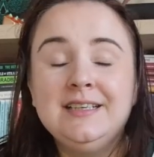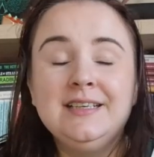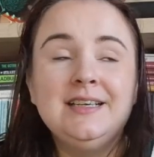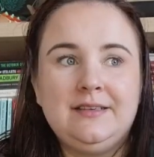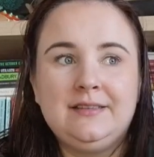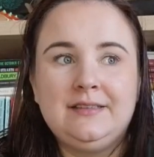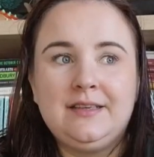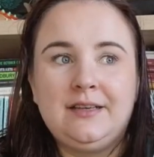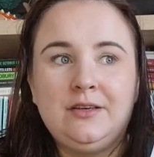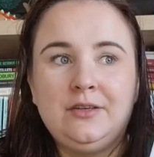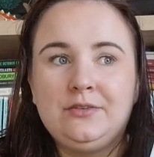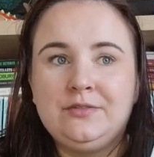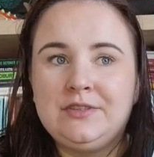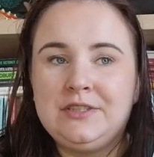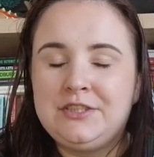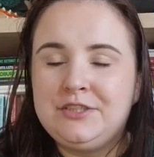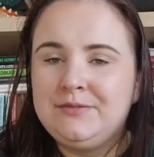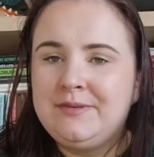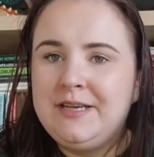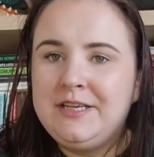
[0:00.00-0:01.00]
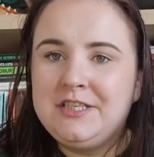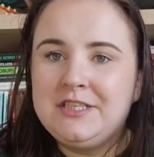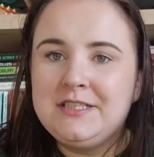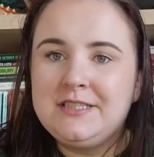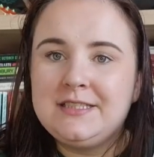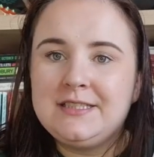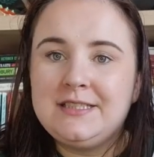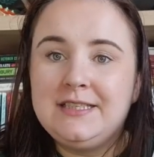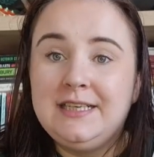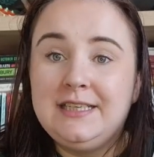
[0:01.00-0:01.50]
There are a lot of
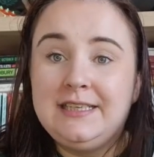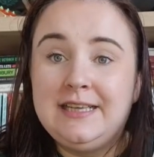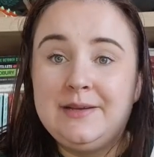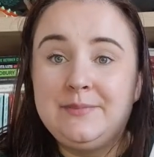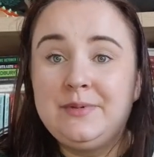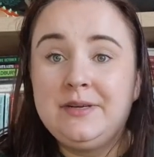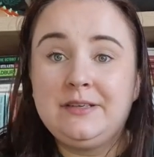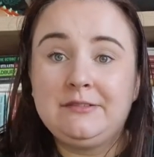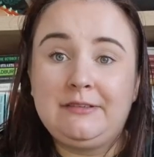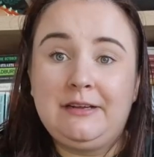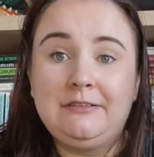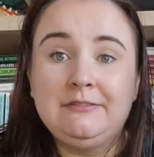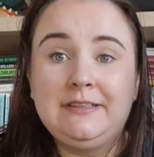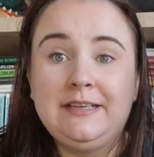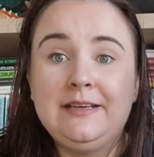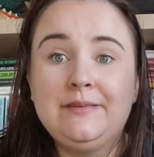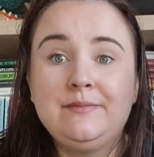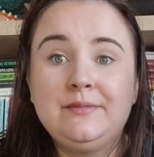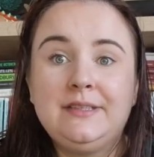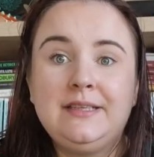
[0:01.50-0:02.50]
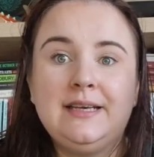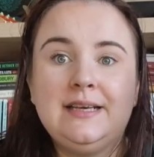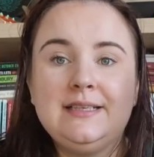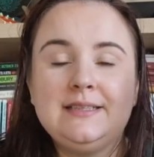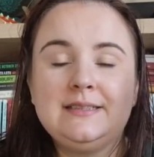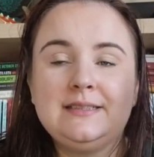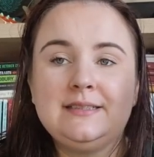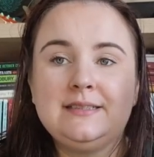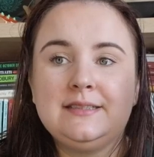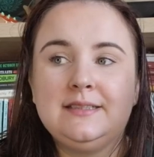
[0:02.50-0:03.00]
situations that happen around him
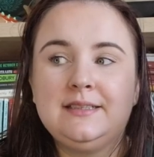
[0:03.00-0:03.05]
that